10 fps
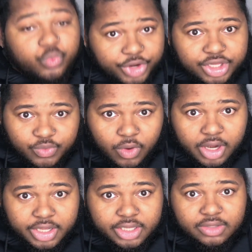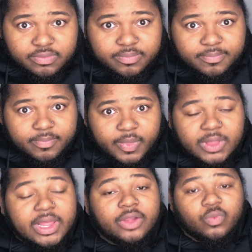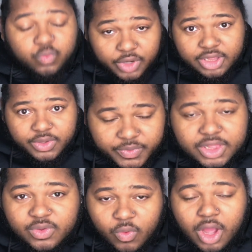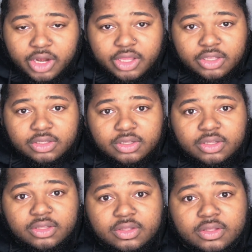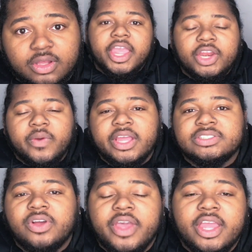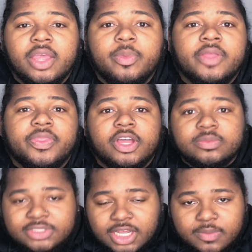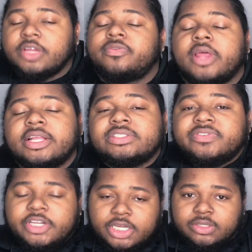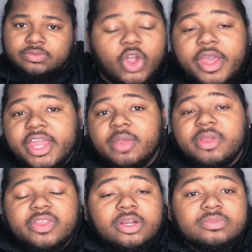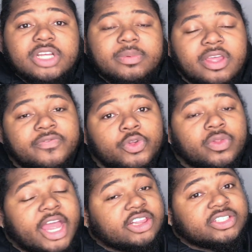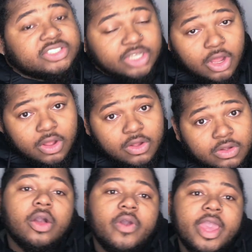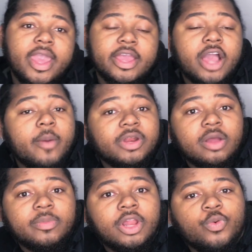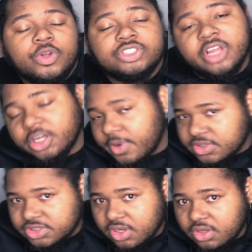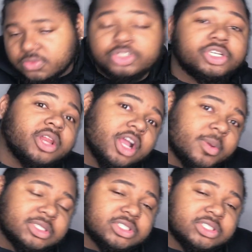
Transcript: really wanted. Like really, really wanted. Anyways, go ahead and give me a thumbs up if you like this video. Go ahead, give me a thumbs up if you like the song. Go ahead and comment down below what you liked about the songs, what you didn't like about